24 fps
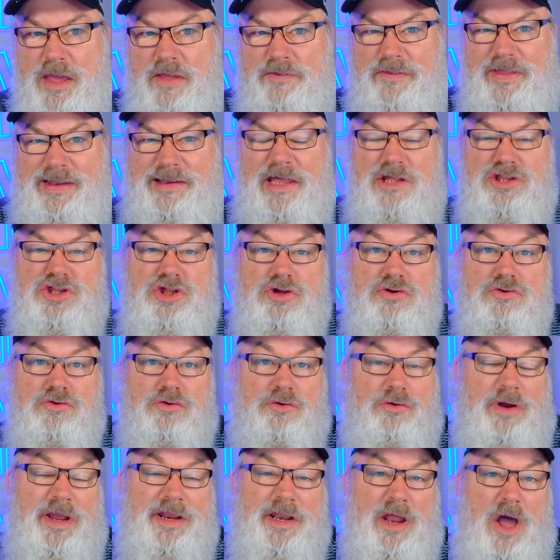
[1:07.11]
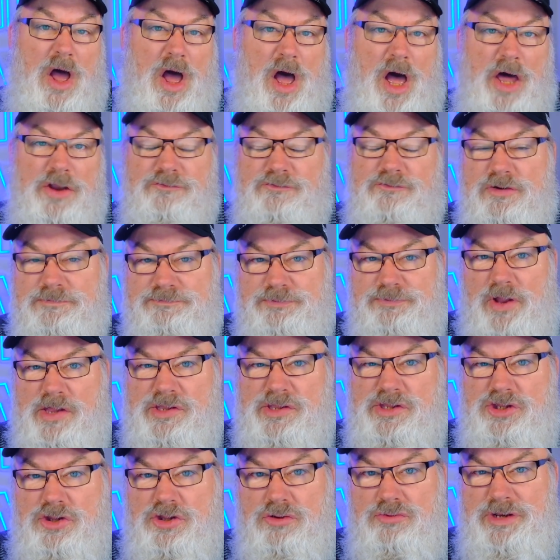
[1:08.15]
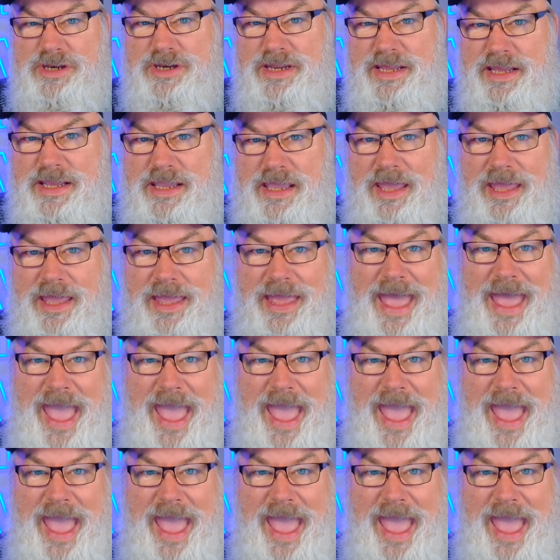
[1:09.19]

that lets you create a 100 plus unique